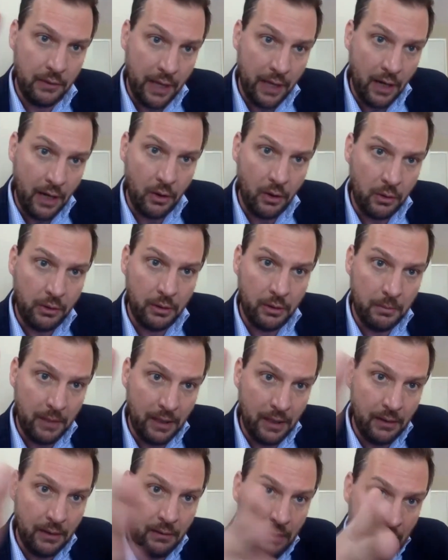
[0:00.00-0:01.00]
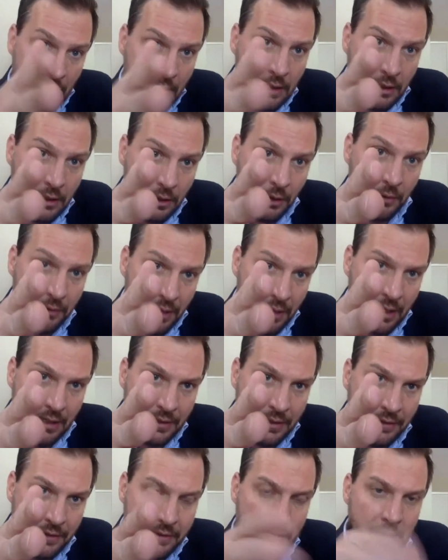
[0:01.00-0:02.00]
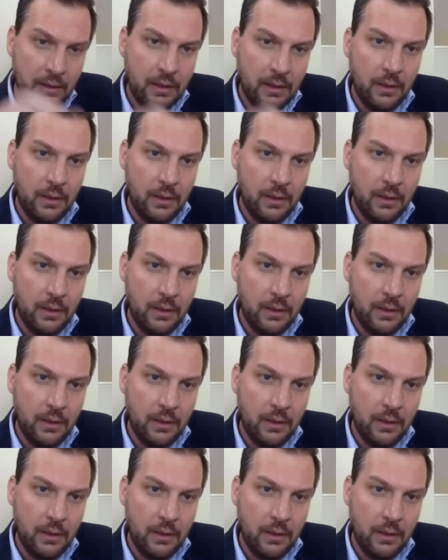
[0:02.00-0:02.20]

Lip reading: narrow can mean, this,